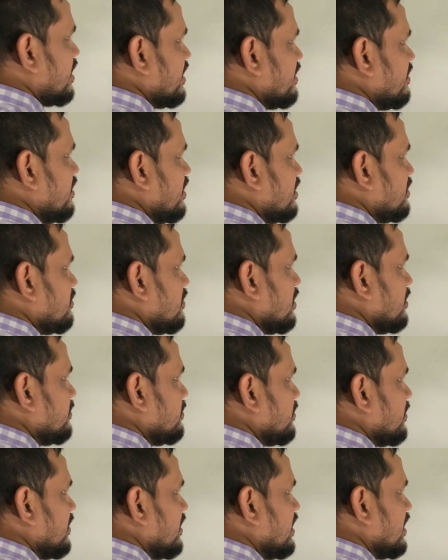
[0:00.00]
I got
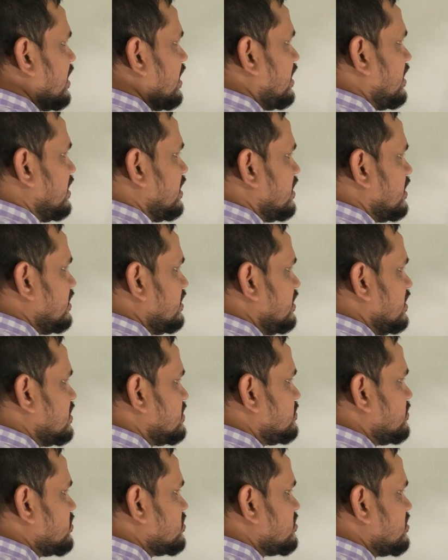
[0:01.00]
1.8. This
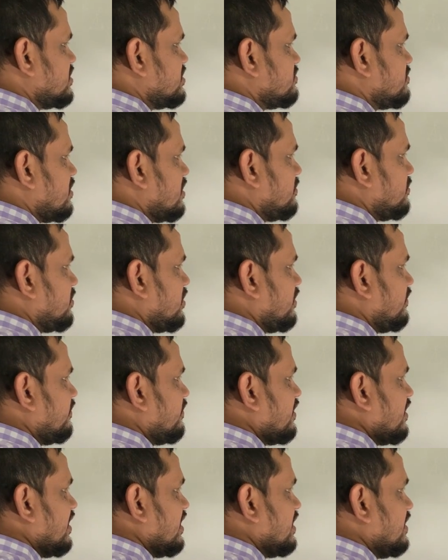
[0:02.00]
portion is
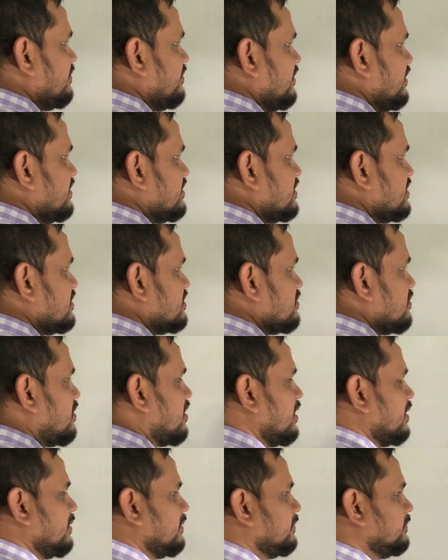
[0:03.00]
1.5. This is
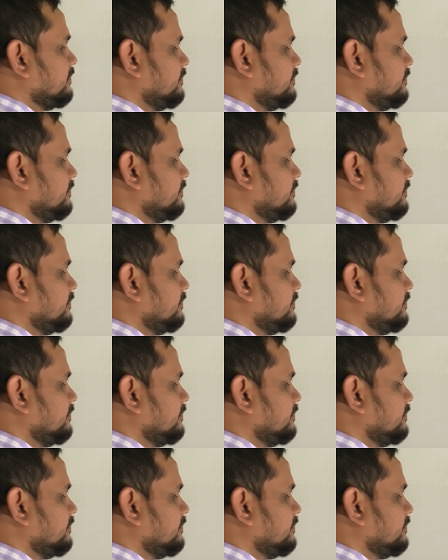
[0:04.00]
1.